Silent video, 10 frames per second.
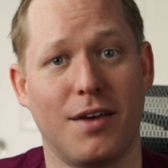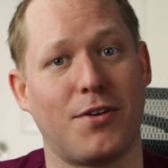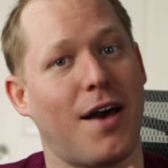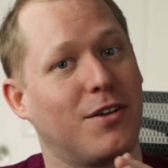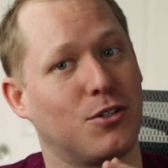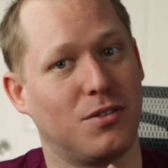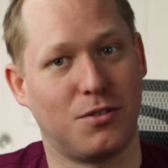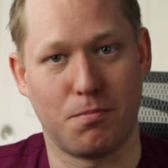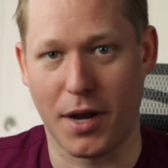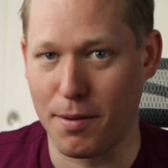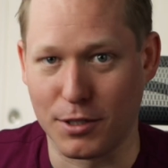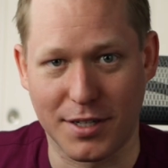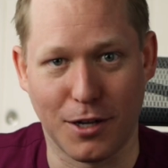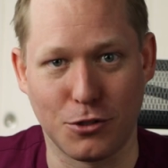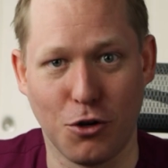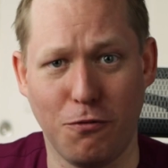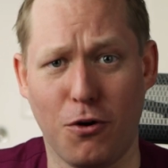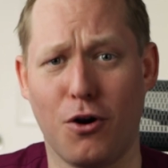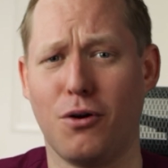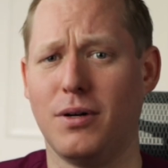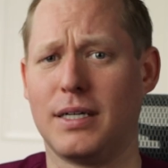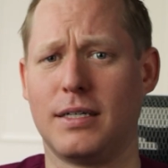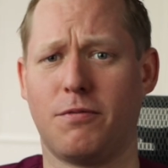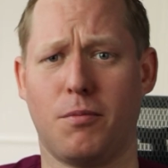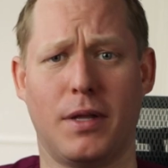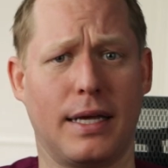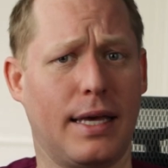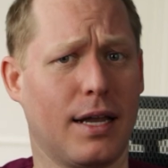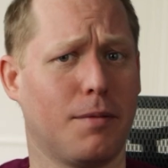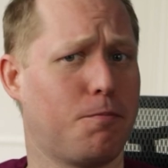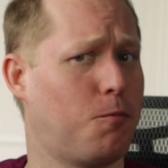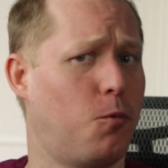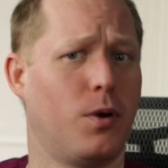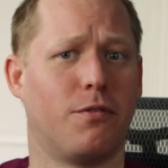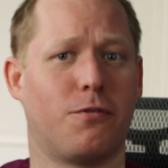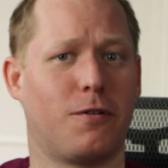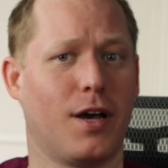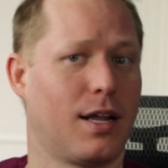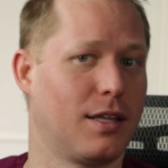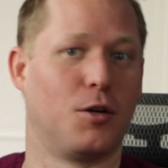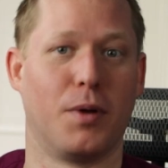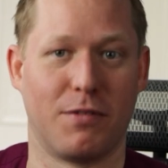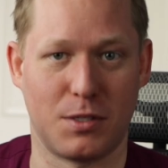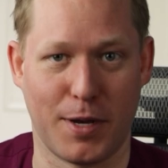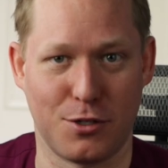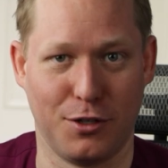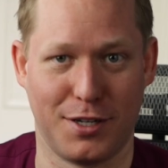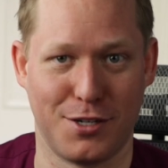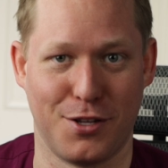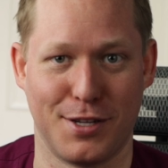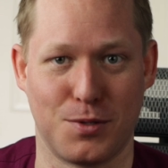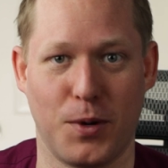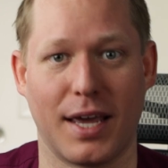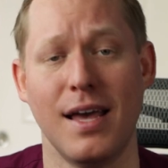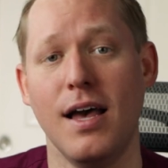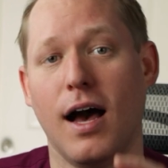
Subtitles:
If you haven't been able to tell so far from the get-up, we've got a little bit of a special edition this week.